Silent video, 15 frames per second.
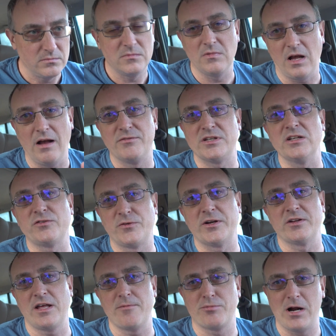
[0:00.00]
I've since
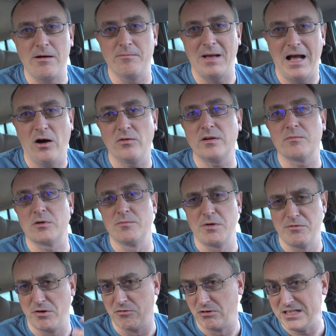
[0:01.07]
figured that problem out. I'm going to
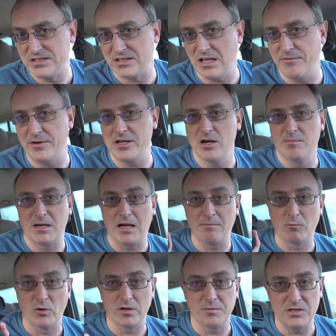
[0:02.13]
be re-releasing that video, but I'm
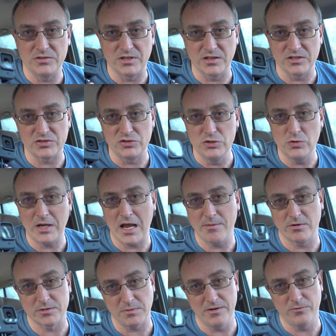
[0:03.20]
going to be using this new
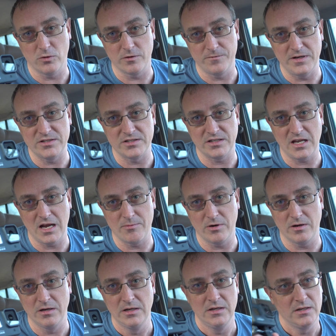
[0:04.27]
camera as my forward-facing
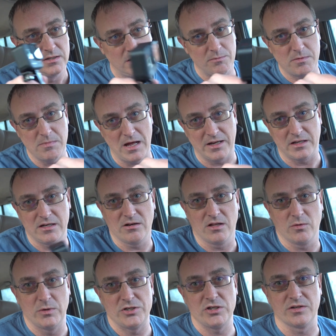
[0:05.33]
camera. I'll be mounting it here on
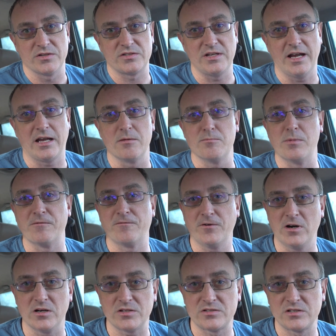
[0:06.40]
the windshield in a second. But
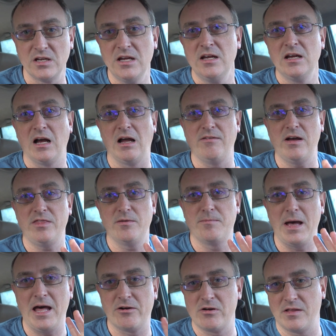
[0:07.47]
first, I've had the
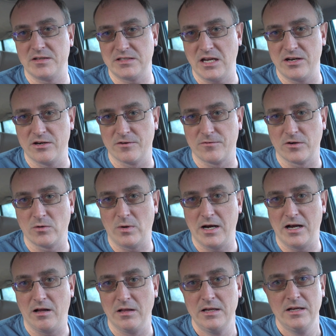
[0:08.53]
battery on the tender for a
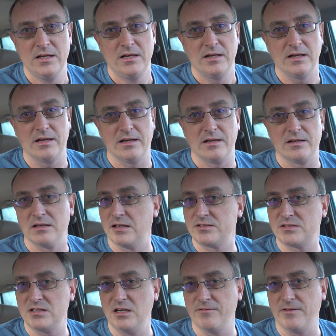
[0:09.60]
while, and let's
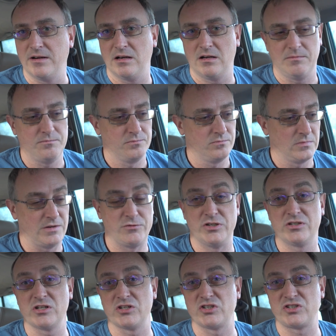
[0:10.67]
see if
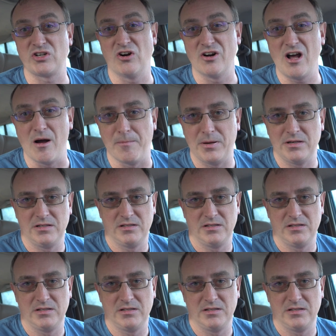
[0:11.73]
she's going to start up.